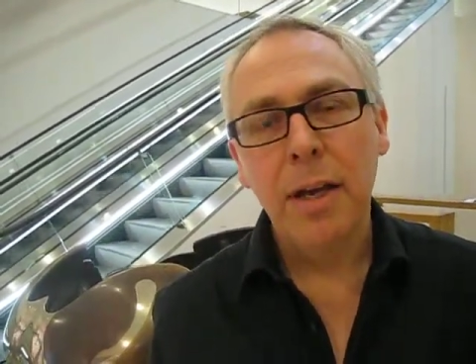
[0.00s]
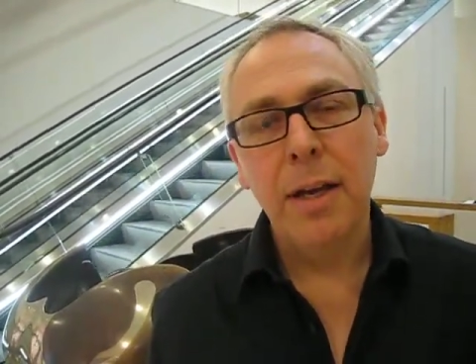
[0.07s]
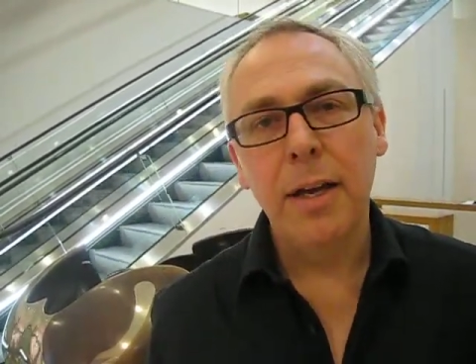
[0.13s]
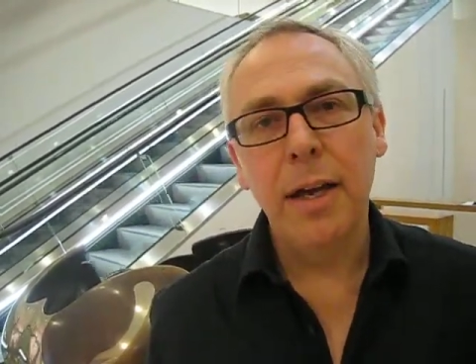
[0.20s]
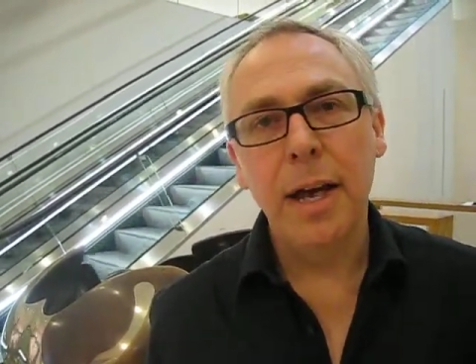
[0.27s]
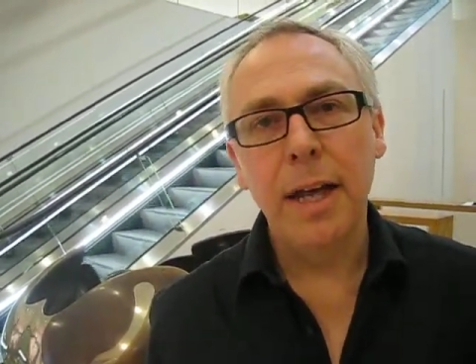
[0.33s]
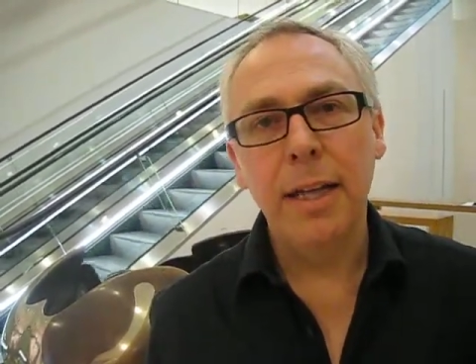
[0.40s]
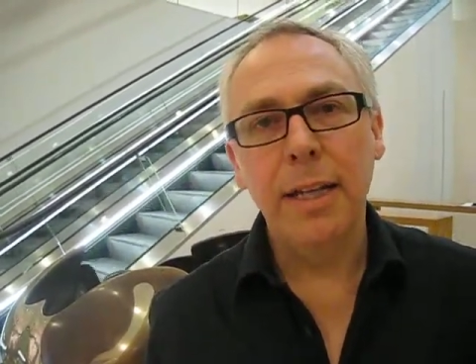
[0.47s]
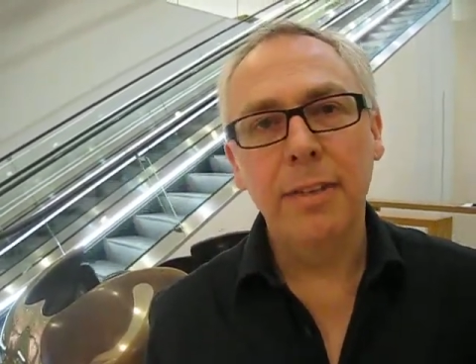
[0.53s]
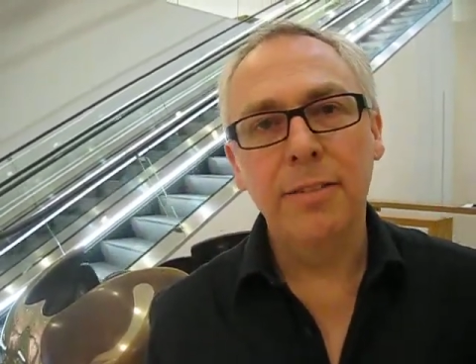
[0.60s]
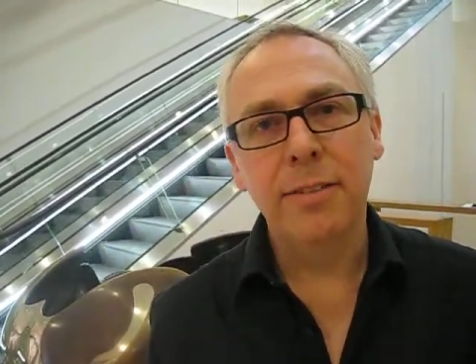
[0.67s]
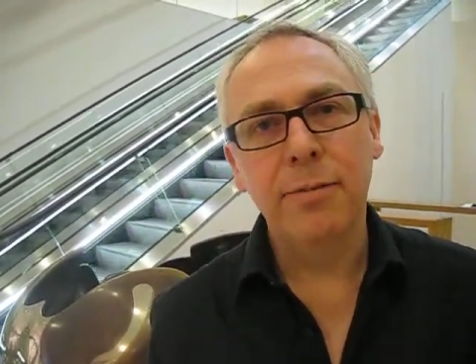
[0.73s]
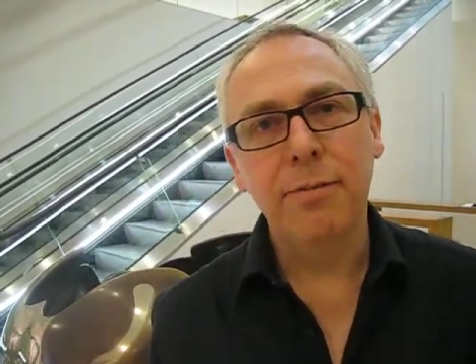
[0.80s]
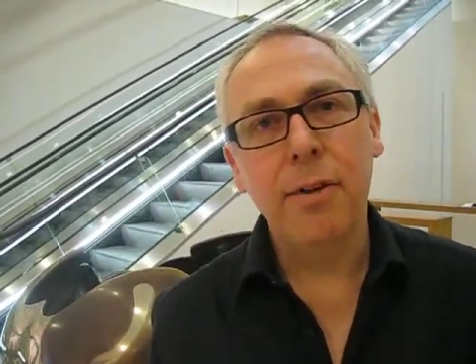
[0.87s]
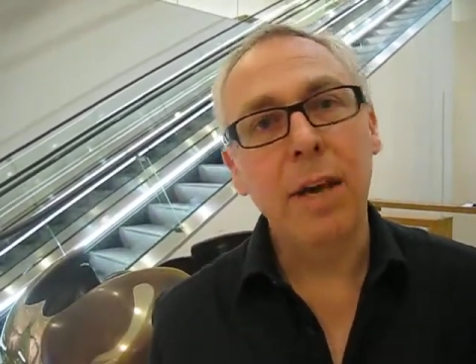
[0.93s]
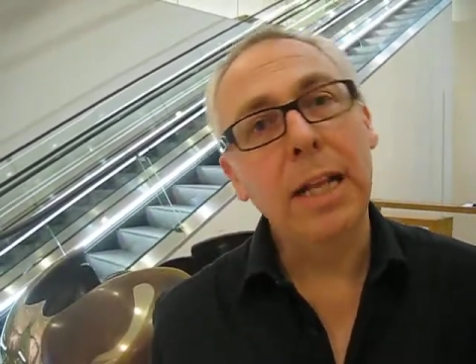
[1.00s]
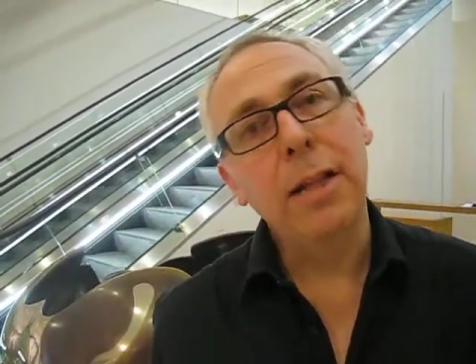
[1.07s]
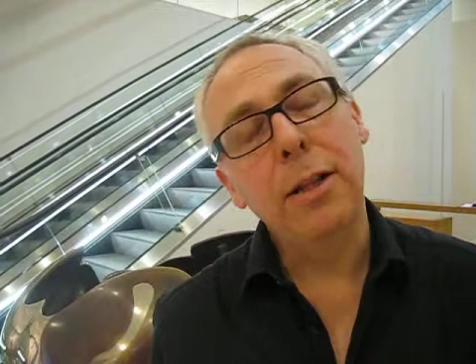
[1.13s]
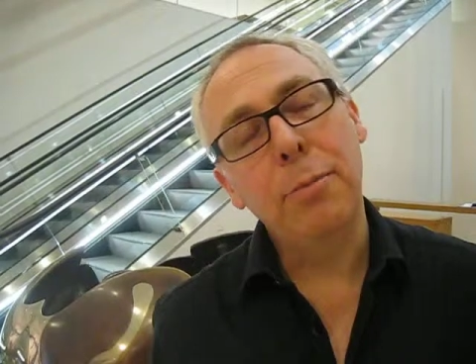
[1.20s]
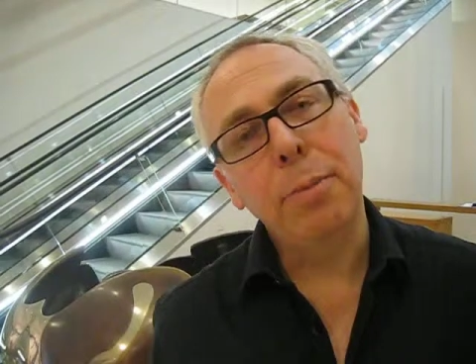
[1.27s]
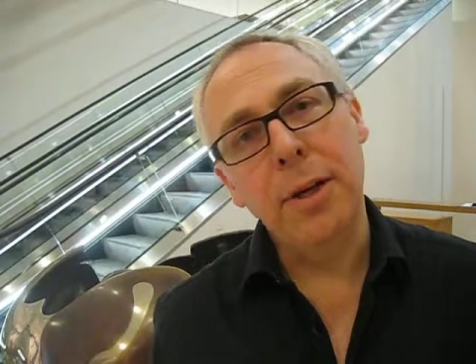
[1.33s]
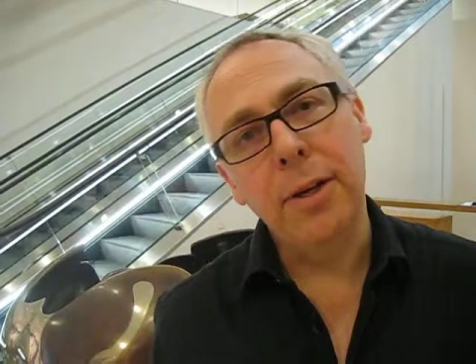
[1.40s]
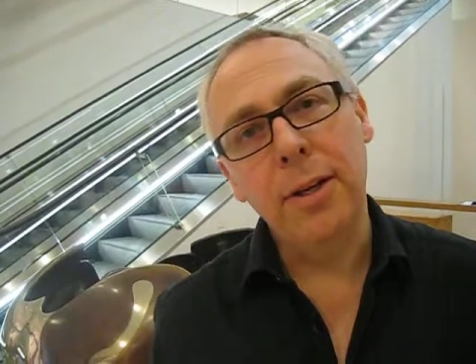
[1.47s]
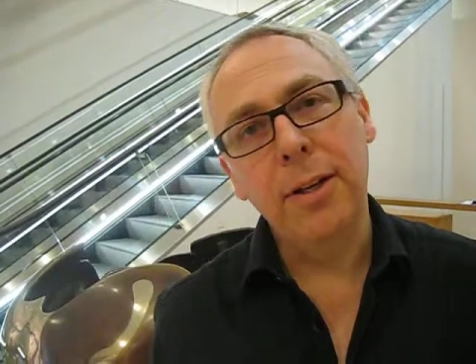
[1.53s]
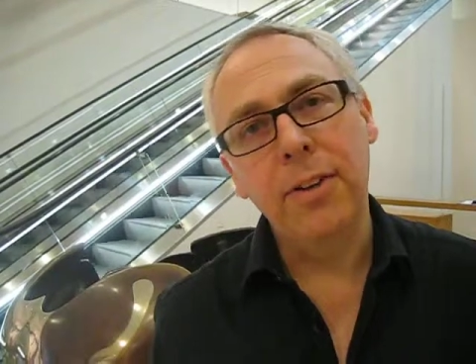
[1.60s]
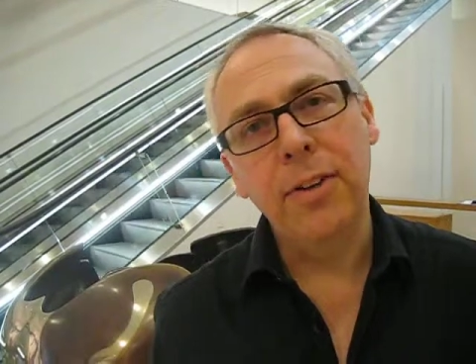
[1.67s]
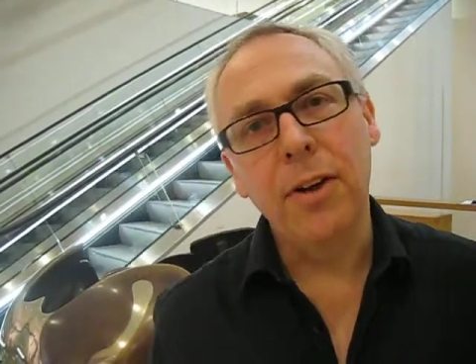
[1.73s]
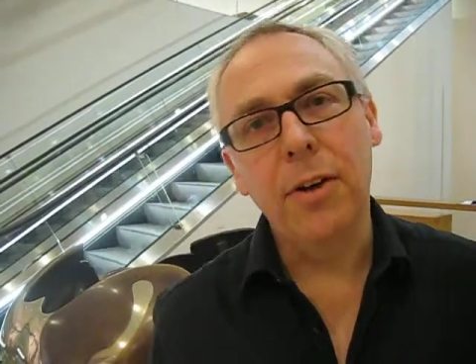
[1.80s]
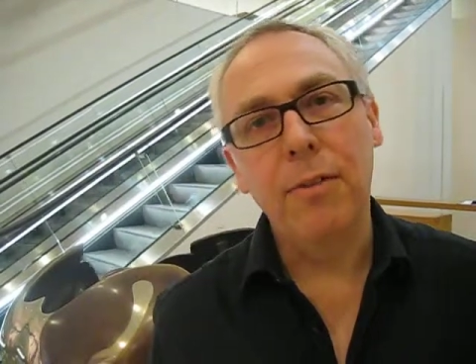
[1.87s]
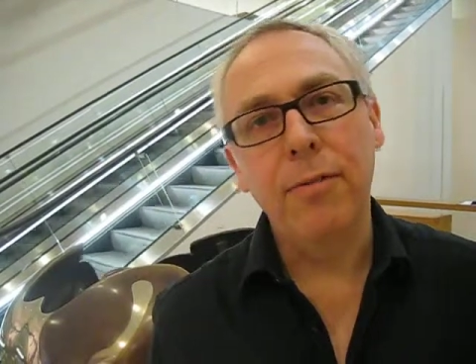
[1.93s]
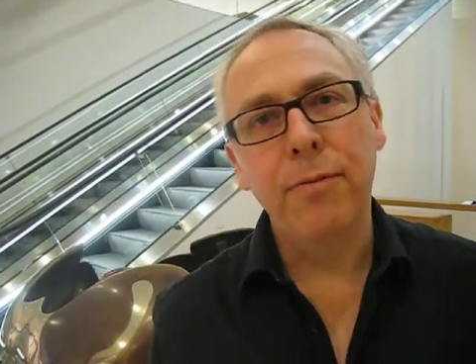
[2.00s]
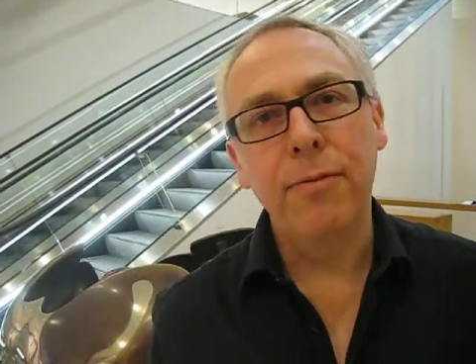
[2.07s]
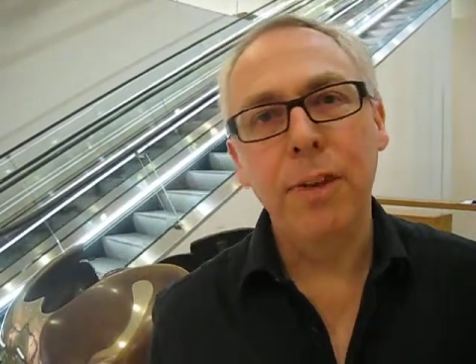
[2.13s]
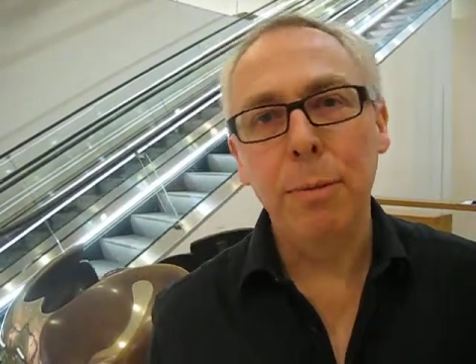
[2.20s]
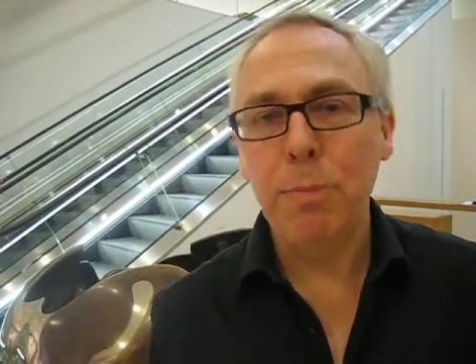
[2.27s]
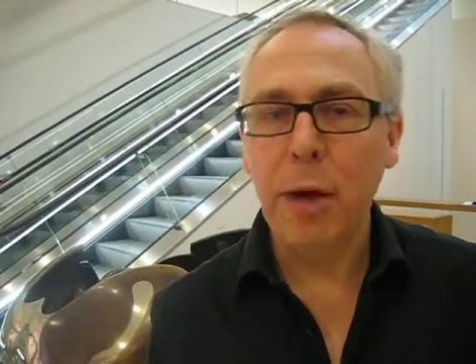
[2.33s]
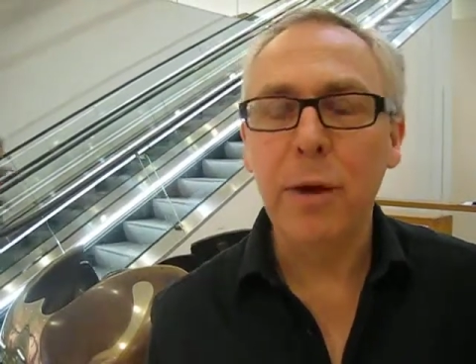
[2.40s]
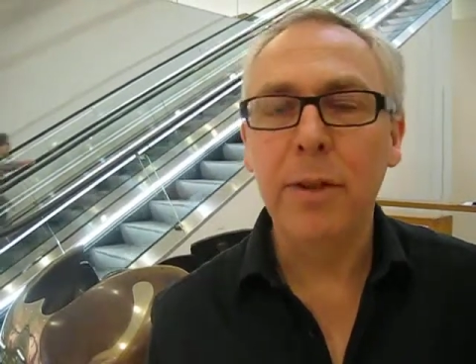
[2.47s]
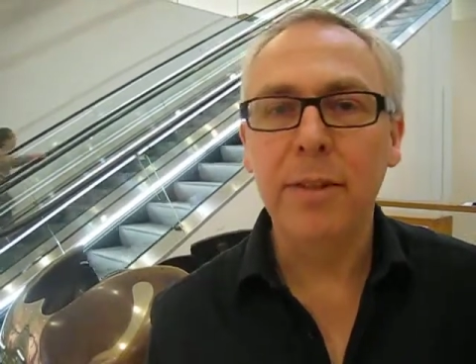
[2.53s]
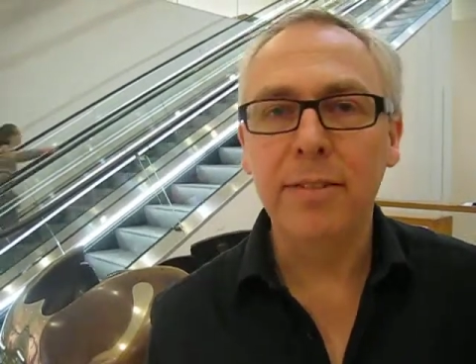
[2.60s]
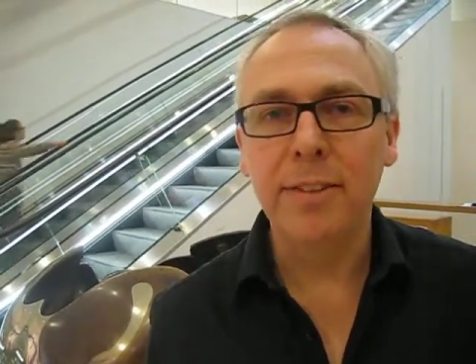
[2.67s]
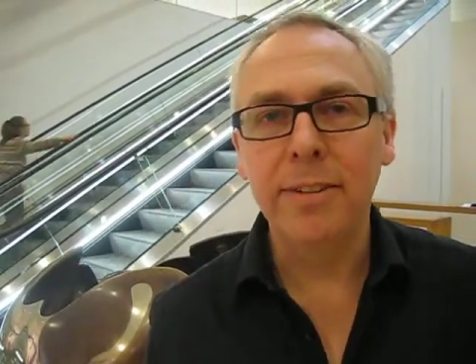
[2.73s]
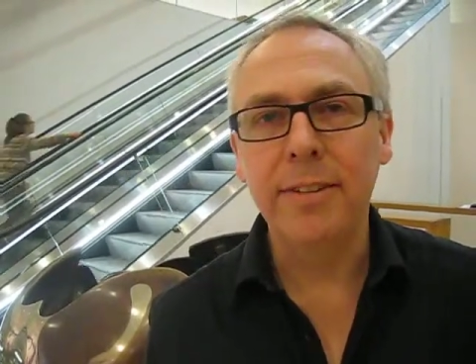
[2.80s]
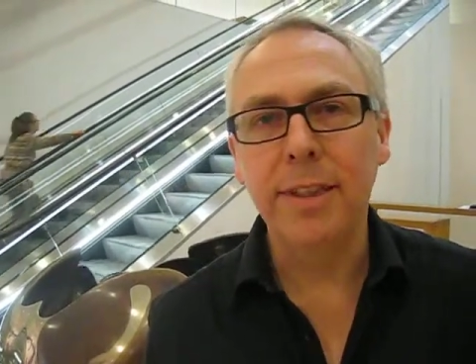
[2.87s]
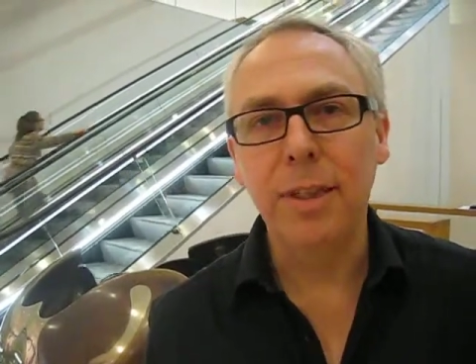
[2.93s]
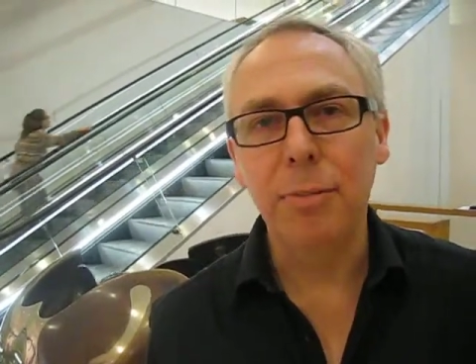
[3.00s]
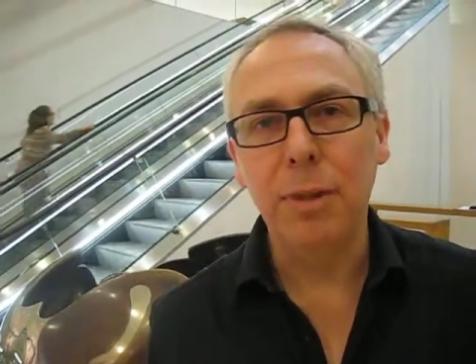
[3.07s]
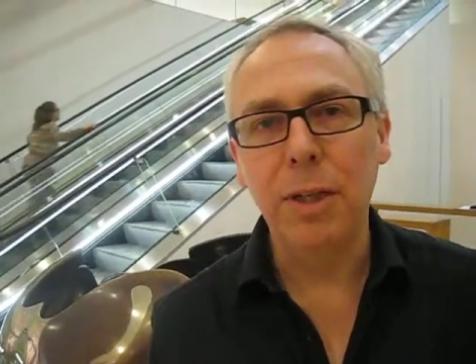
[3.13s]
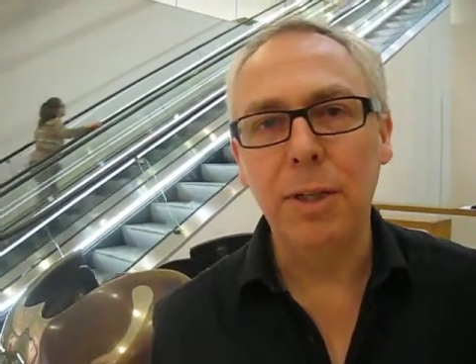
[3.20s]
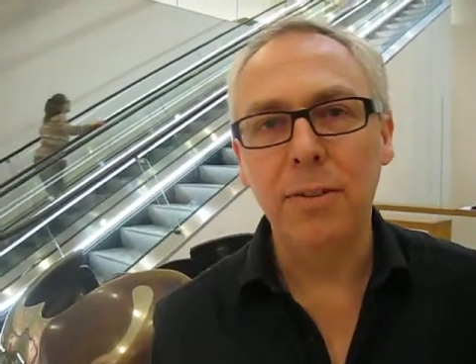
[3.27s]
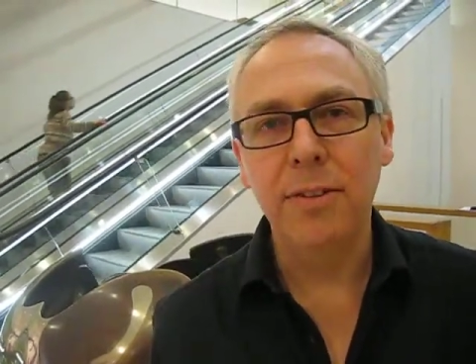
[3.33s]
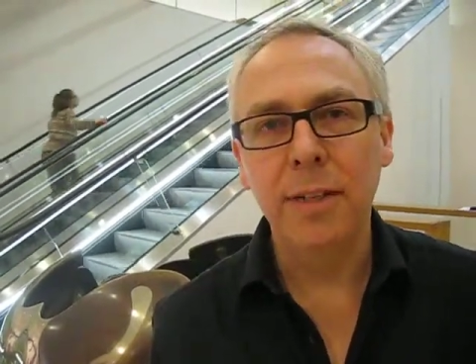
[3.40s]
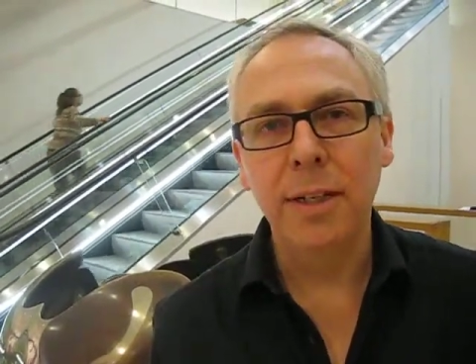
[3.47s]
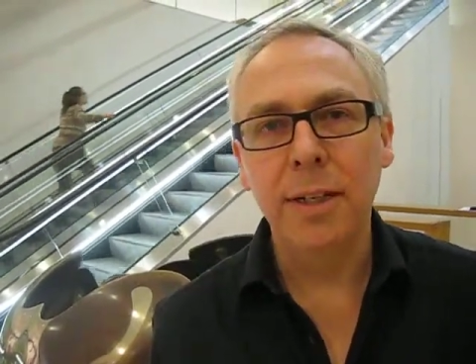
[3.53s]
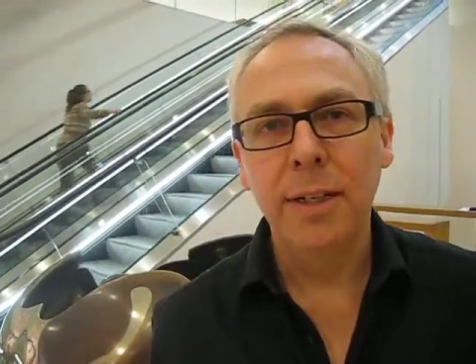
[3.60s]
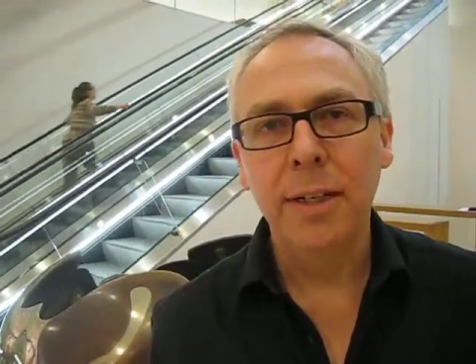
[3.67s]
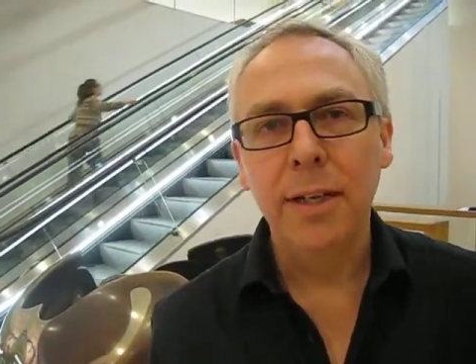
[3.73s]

uh, and it's a vital part of the Poet in the City community.